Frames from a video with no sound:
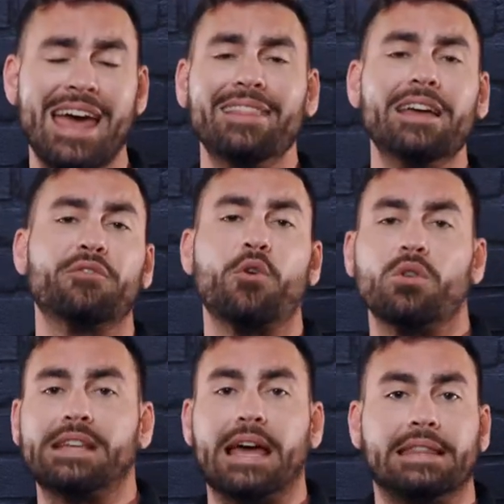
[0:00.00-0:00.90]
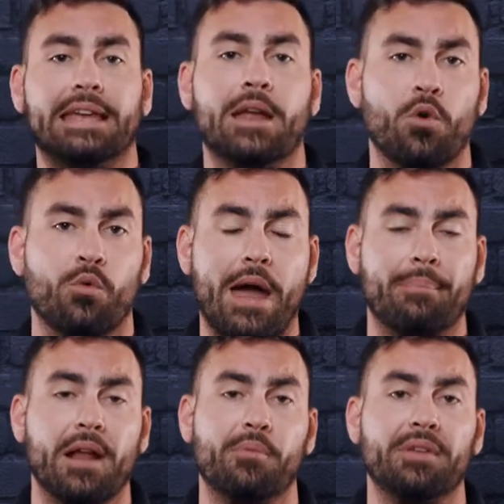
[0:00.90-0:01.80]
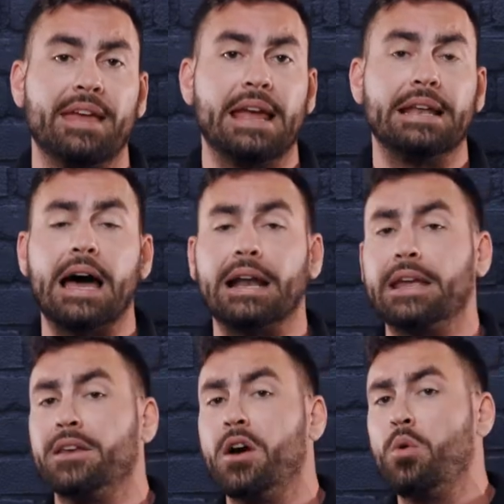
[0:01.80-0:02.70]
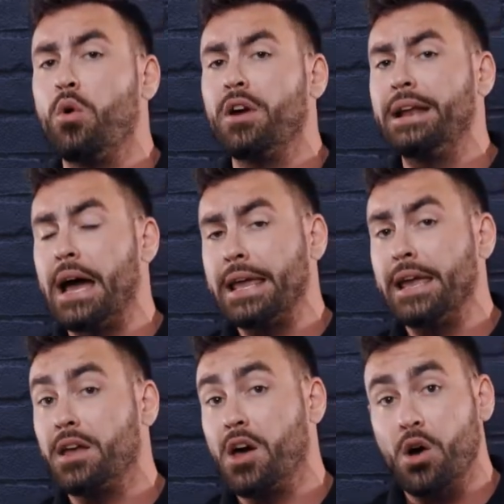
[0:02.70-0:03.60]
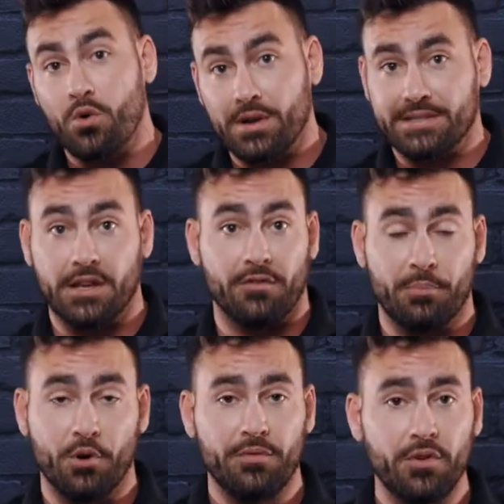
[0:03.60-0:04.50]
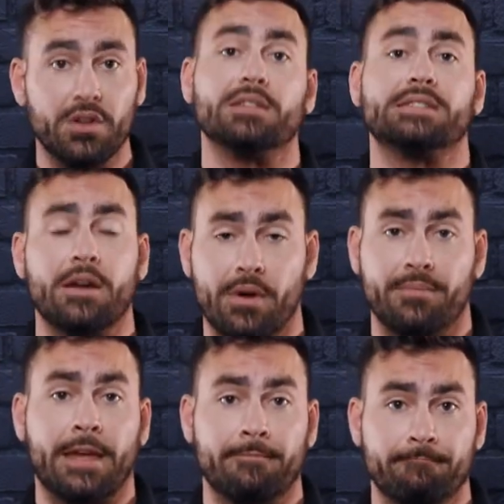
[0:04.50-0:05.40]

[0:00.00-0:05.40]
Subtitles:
and then of course at the end we'll wrap it up with a Notti No or a Notti Go seal of approval. Y'all stay with me.